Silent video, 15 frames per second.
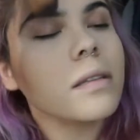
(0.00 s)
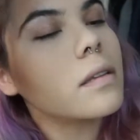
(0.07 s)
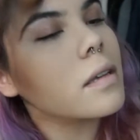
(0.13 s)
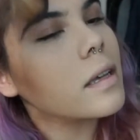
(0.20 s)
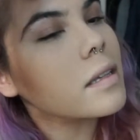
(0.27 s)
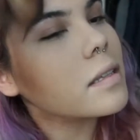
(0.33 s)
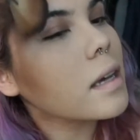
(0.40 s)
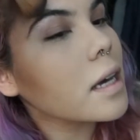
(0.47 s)

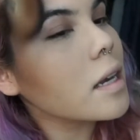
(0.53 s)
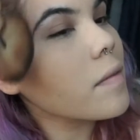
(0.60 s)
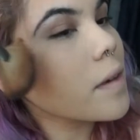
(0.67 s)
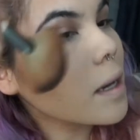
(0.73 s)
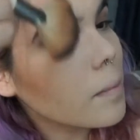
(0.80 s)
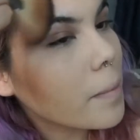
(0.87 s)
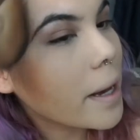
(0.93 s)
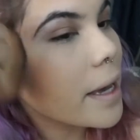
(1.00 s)
It's kind of like
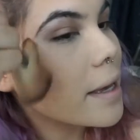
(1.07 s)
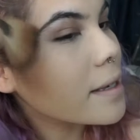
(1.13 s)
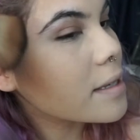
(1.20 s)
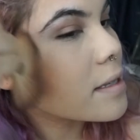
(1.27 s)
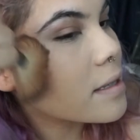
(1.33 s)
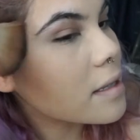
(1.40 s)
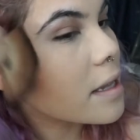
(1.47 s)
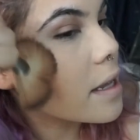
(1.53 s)
a
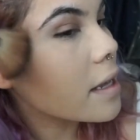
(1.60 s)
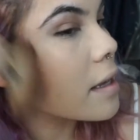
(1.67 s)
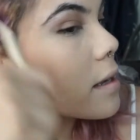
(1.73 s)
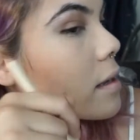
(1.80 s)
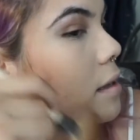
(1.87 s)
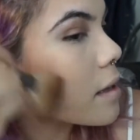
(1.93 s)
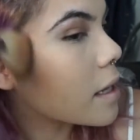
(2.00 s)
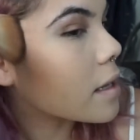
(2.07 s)
biased thing,
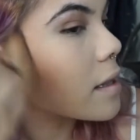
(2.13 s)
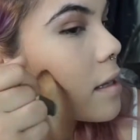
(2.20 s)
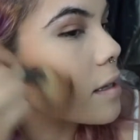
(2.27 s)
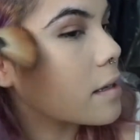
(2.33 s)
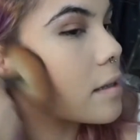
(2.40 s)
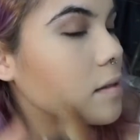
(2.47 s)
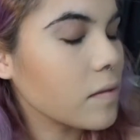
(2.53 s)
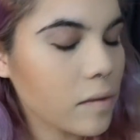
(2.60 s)
like
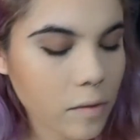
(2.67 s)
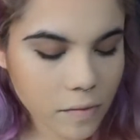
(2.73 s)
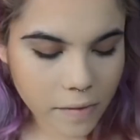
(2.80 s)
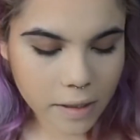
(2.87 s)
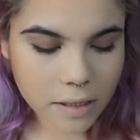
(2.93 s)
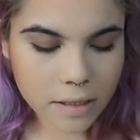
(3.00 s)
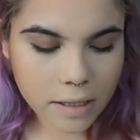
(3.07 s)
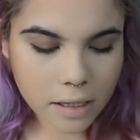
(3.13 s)
these full
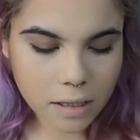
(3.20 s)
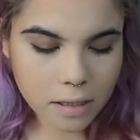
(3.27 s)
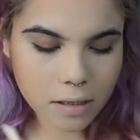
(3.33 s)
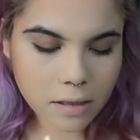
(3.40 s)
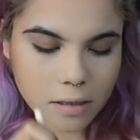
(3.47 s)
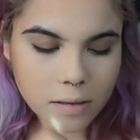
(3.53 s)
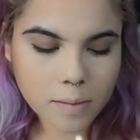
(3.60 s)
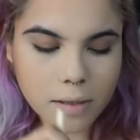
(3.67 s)
face
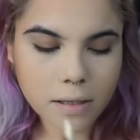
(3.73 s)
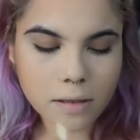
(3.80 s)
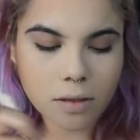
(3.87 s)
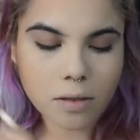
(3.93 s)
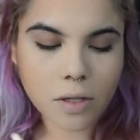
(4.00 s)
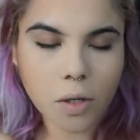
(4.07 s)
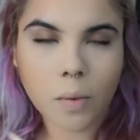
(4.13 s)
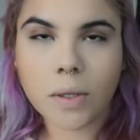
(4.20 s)
challenges, because
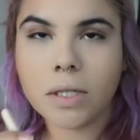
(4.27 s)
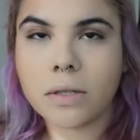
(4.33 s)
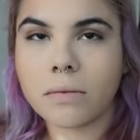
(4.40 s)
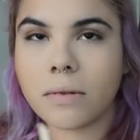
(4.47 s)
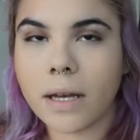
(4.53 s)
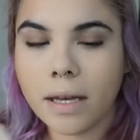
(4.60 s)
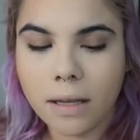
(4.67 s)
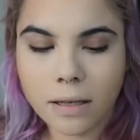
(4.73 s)
you know what you
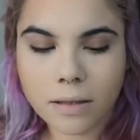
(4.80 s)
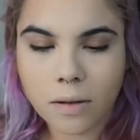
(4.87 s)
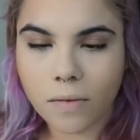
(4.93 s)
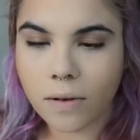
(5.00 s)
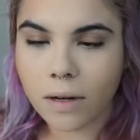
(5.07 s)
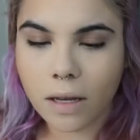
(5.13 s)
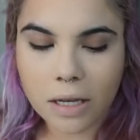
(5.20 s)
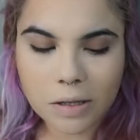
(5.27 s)
like. So if
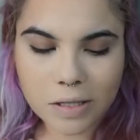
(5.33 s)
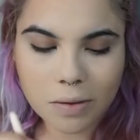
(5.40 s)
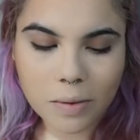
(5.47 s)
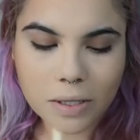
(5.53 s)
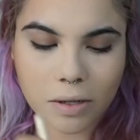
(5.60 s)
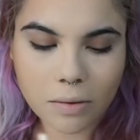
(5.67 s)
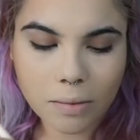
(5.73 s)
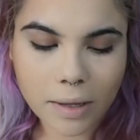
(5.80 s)
you're not using
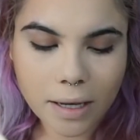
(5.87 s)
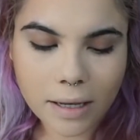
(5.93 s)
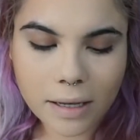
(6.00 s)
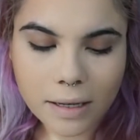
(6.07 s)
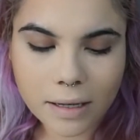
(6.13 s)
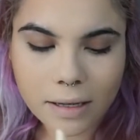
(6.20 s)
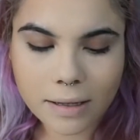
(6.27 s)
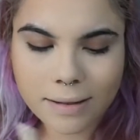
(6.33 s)
what you
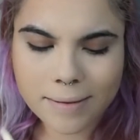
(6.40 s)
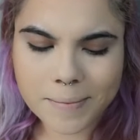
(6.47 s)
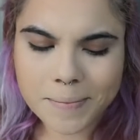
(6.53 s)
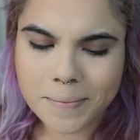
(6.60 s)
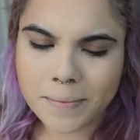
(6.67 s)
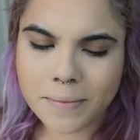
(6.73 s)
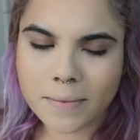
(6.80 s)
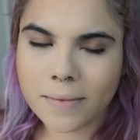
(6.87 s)
like,
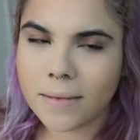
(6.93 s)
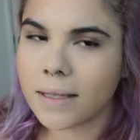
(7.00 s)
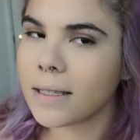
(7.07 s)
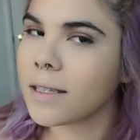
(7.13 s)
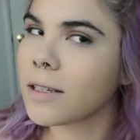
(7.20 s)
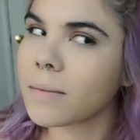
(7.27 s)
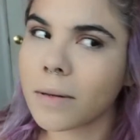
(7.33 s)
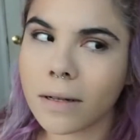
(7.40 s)

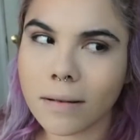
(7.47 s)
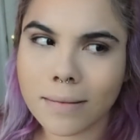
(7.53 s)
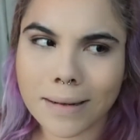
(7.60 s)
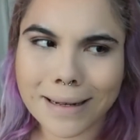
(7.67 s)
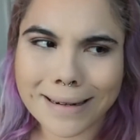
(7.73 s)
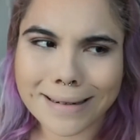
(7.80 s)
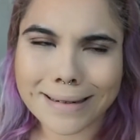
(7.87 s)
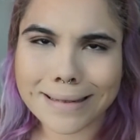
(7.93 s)
you're probably
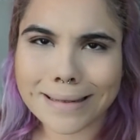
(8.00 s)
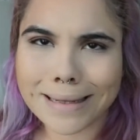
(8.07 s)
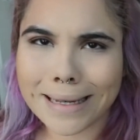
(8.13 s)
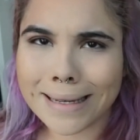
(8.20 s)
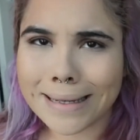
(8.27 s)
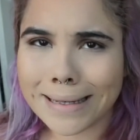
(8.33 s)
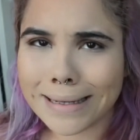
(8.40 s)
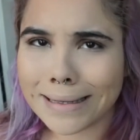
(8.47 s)
not gonna
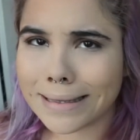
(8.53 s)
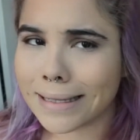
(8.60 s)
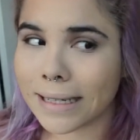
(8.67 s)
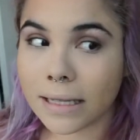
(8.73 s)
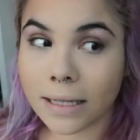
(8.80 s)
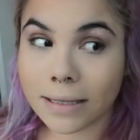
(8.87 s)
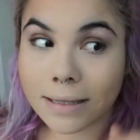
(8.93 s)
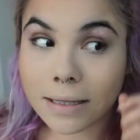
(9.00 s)
like it
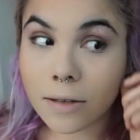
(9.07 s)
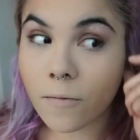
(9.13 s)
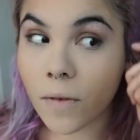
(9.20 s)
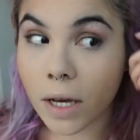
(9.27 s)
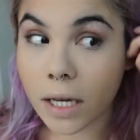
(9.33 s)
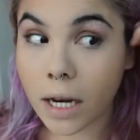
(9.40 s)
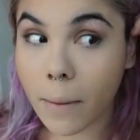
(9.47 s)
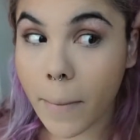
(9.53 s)
unless it's
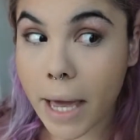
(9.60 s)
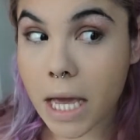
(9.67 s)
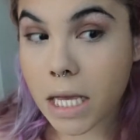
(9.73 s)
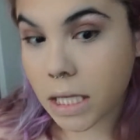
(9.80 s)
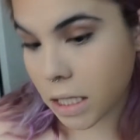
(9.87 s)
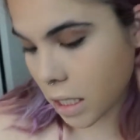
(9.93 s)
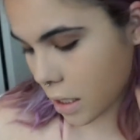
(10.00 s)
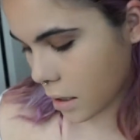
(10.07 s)
fucking
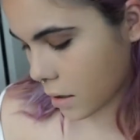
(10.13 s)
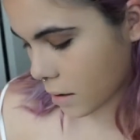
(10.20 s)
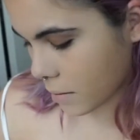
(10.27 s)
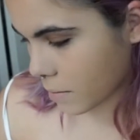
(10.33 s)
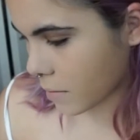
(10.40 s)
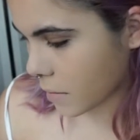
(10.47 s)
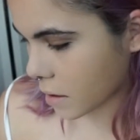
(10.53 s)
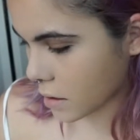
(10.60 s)
amazing.
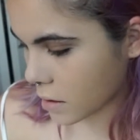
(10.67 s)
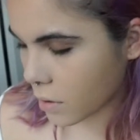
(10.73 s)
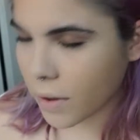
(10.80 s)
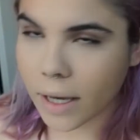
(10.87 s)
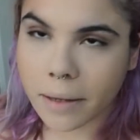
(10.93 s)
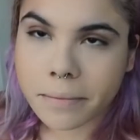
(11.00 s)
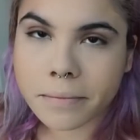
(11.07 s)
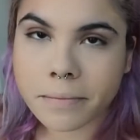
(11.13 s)
This is okay.